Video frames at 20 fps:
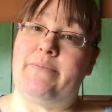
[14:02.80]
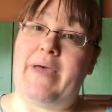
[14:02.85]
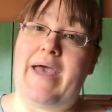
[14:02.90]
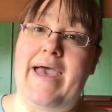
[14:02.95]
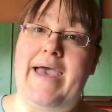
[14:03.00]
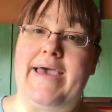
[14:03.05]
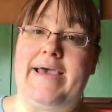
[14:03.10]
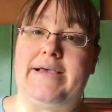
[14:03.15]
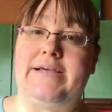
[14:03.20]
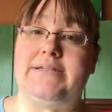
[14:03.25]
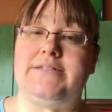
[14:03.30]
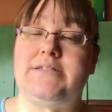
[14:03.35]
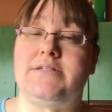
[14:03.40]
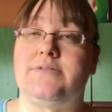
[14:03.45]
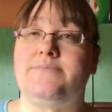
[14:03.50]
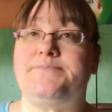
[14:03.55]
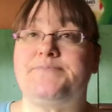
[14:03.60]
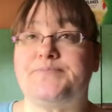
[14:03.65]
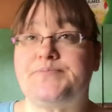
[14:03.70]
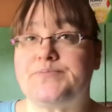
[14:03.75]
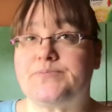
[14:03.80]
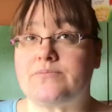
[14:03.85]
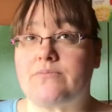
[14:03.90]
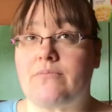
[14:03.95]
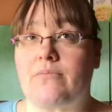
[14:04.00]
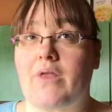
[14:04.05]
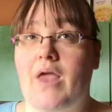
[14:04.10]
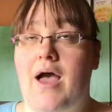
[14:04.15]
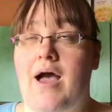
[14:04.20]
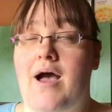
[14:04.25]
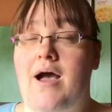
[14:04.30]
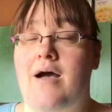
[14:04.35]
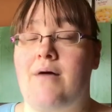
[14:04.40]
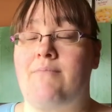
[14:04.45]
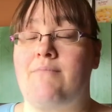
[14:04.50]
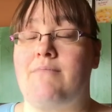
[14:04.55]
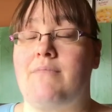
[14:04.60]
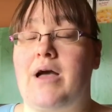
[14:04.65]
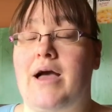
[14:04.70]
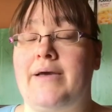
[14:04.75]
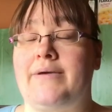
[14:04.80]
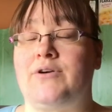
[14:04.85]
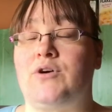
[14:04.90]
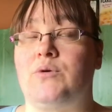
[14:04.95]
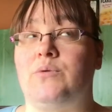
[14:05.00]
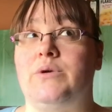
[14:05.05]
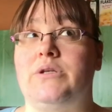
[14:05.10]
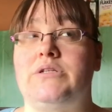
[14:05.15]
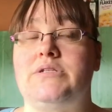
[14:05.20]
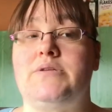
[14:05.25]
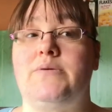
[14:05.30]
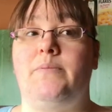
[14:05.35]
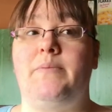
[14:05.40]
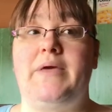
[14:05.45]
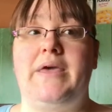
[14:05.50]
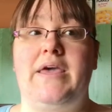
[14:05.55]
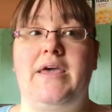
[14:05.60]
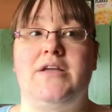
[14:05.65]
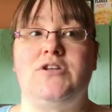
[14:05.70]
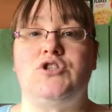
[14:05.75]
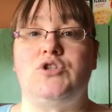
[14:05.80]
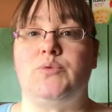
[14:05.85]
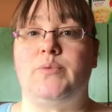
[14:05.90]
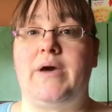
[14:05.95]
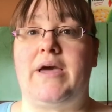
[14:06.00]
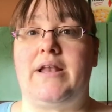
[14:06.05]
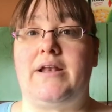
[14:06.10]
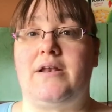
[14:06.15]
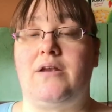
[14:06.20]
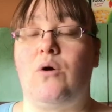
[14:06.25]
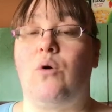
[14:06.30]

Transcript: paid, I'm going to be doing,